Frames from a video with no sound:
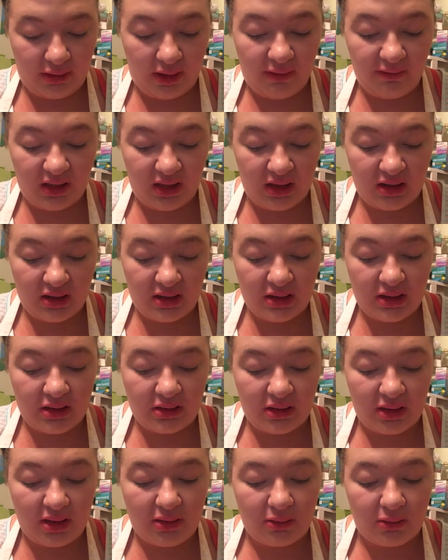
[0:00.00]
I've seen it in
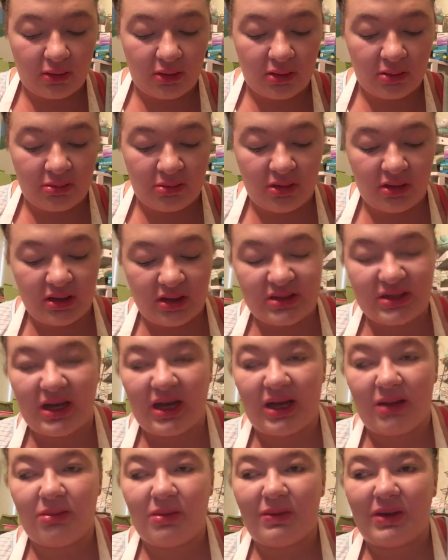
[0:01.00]
the store a million times,